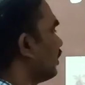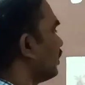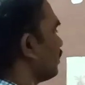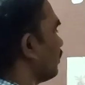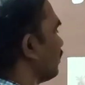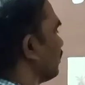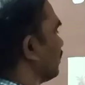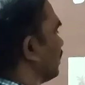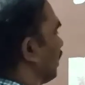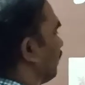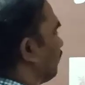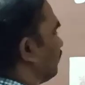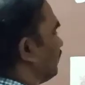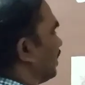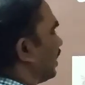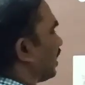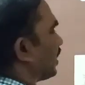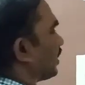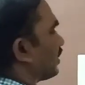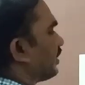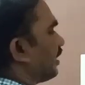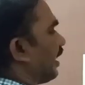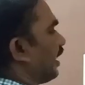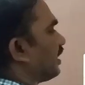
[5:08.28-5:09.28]
so
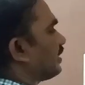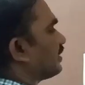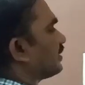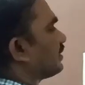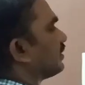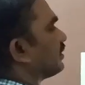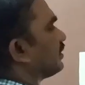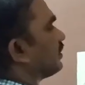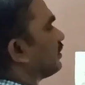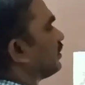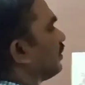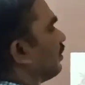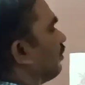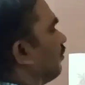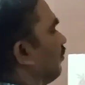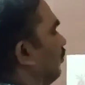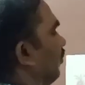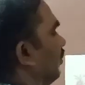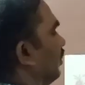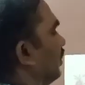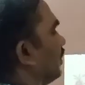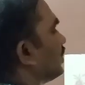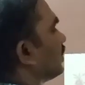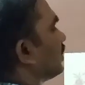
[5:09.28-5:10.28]
subject takes
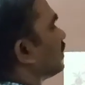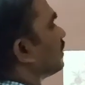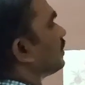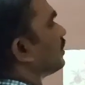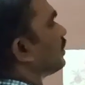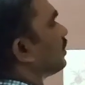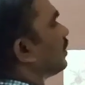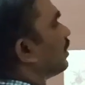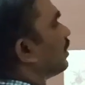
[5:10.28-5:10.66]
was